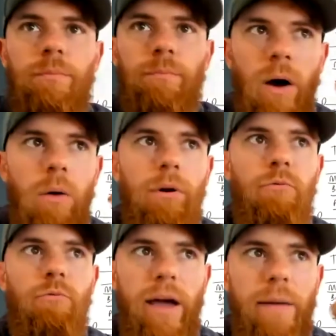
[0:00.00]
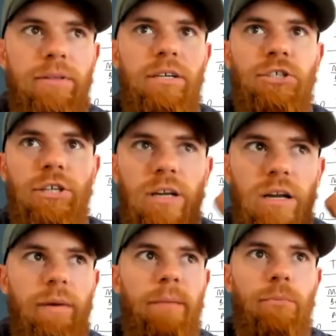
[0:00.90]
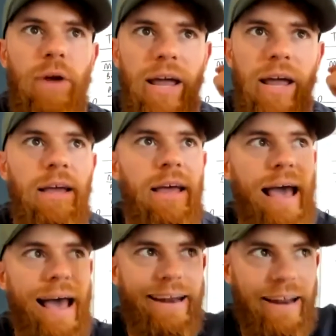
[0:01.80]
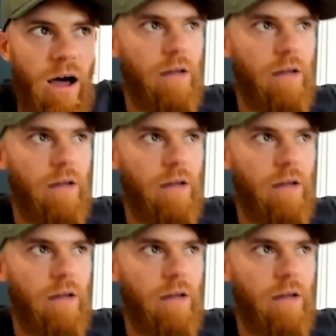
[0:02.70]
it was the power of repetition into my brain, and then